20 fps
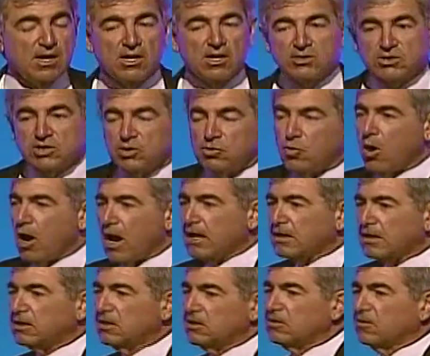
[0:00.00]
She
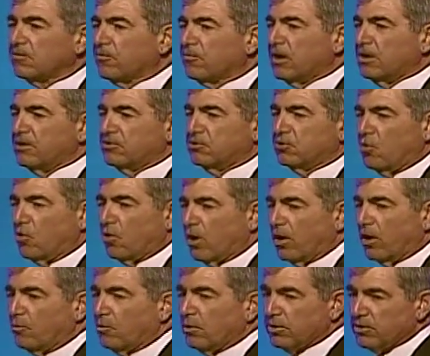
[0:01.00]
walked in the front
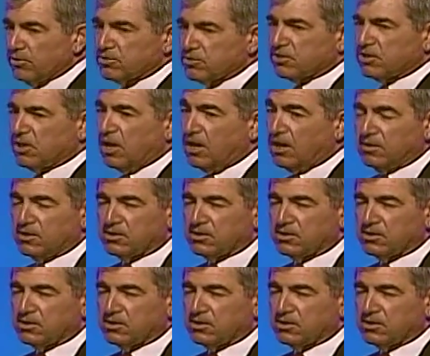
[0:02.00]
door with her son.